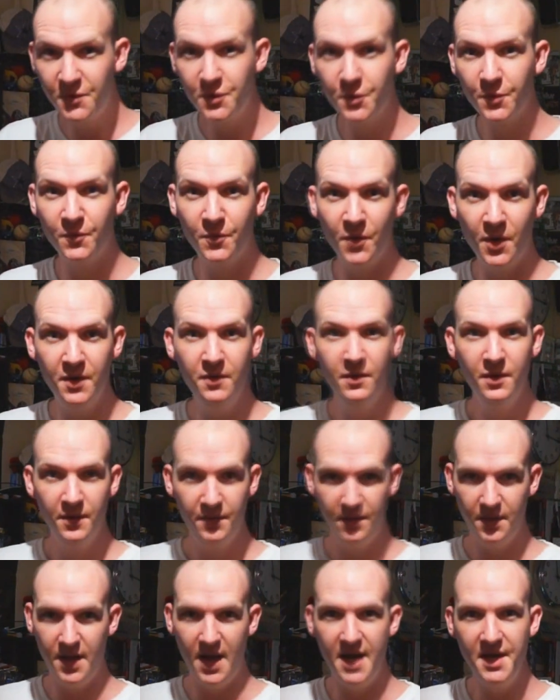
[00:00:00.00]
to run
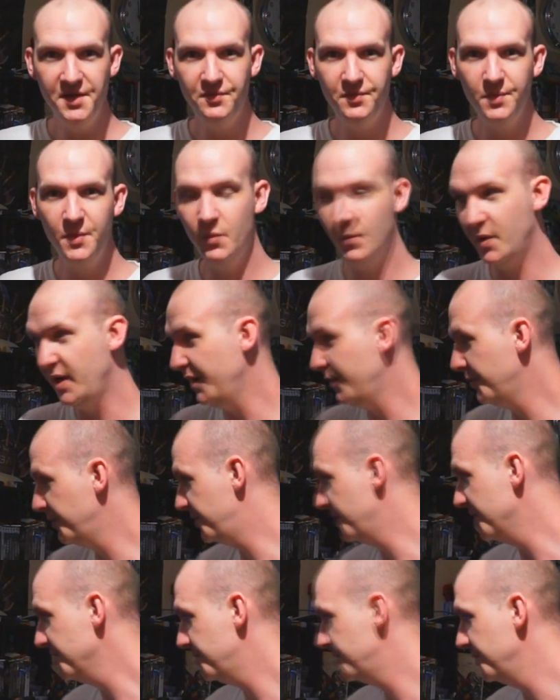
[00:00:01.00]
the live stream, where I
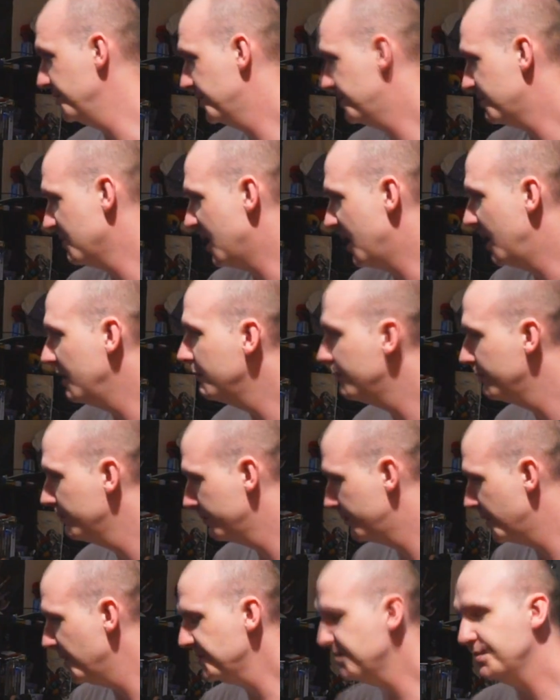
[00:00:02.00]
could just use my
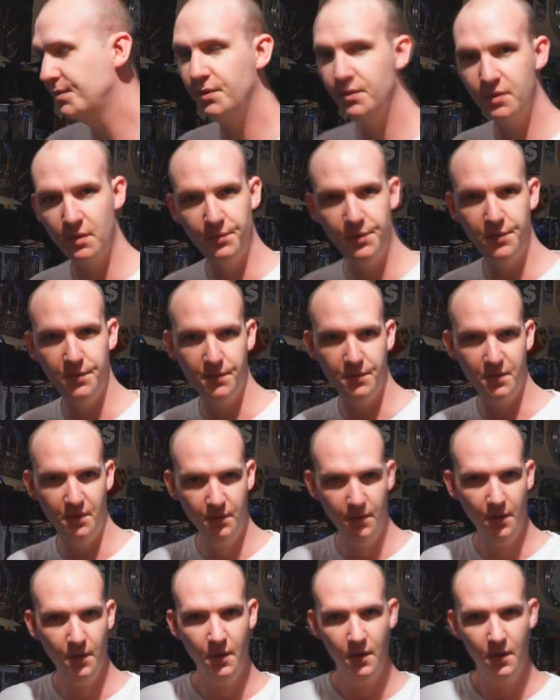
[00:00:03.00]
personal computer